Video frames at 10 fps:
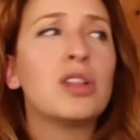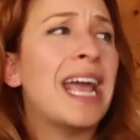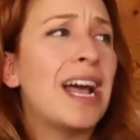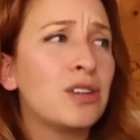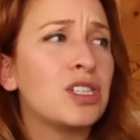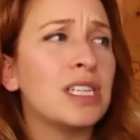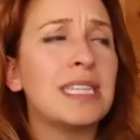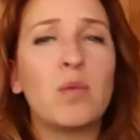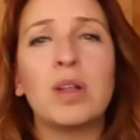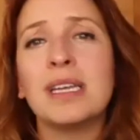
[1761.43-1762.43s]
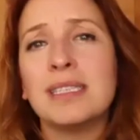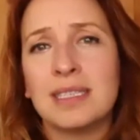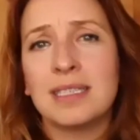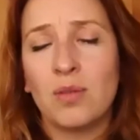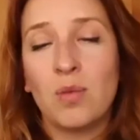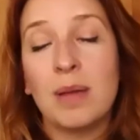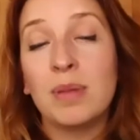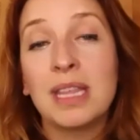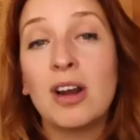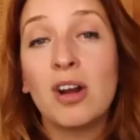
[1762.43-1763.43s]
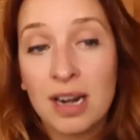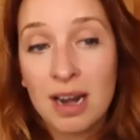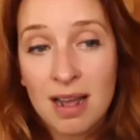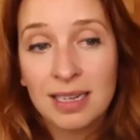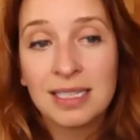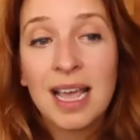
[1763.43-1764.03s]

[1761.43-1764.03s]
allergens that will exist in the wine, but that are not